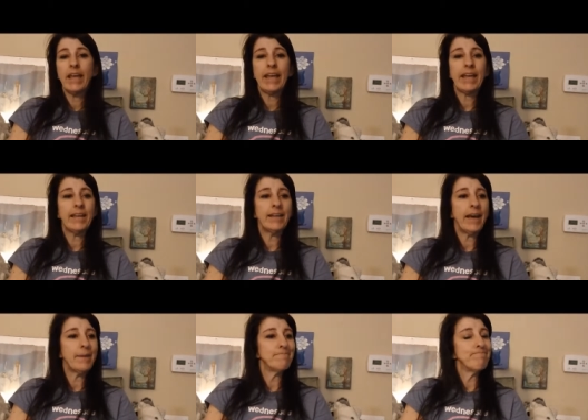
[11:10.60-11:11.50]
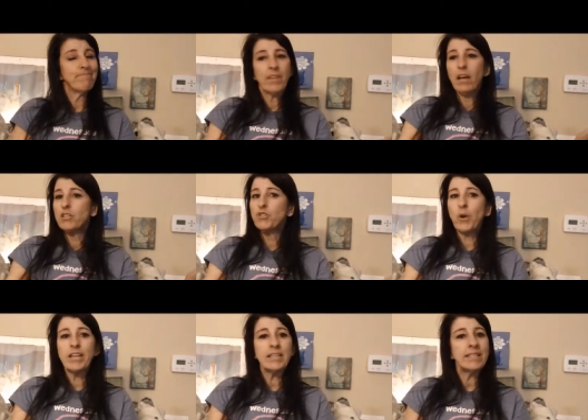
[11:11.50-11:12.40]
And uh,
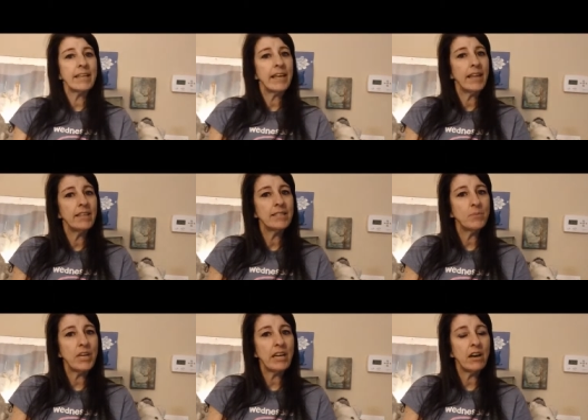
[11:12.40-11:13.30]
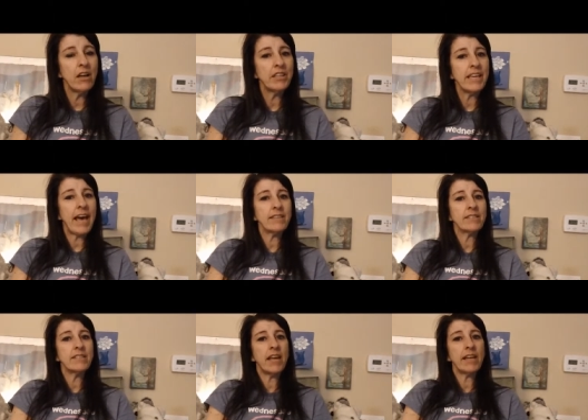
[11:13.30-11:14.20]
join us again this week on the
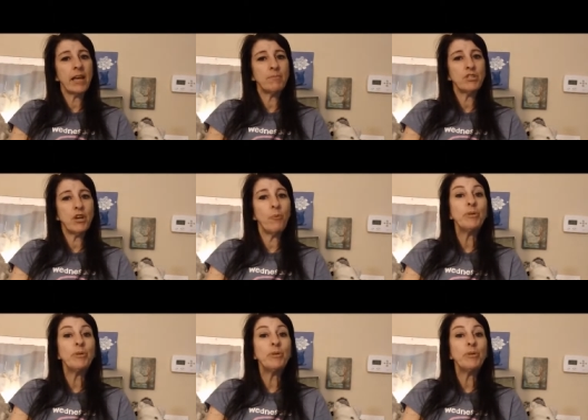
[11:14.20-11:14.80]
Ask the Danni App show.